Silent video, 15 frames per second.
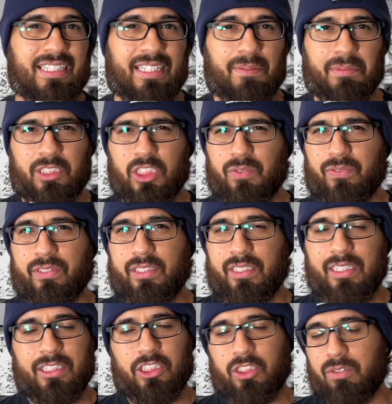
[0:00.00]
that, but just feeling
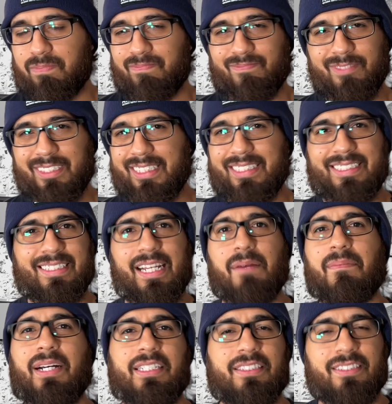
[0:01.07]
it just is not
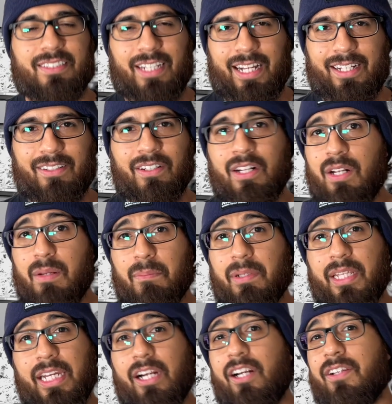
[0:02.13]
my style. But
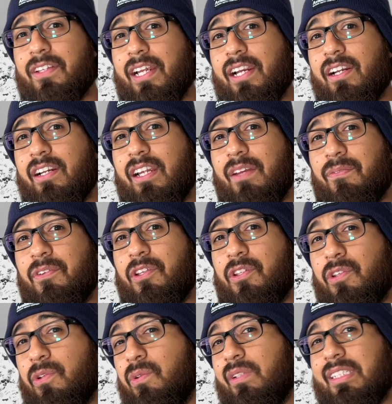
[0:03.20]
they are there if you
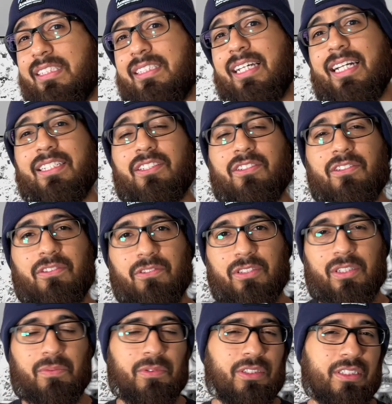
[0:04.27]
do decide to use
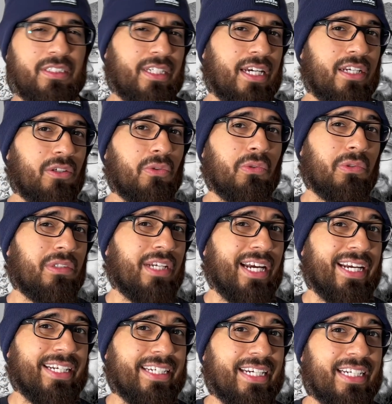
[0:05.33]
them, which is kind of cool,
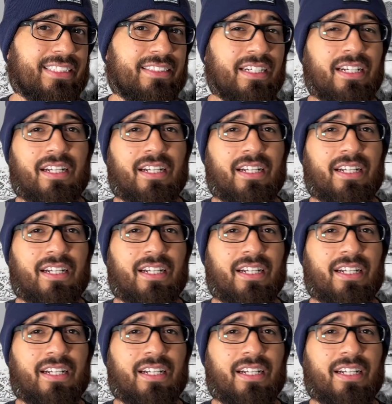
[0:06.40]
I guess.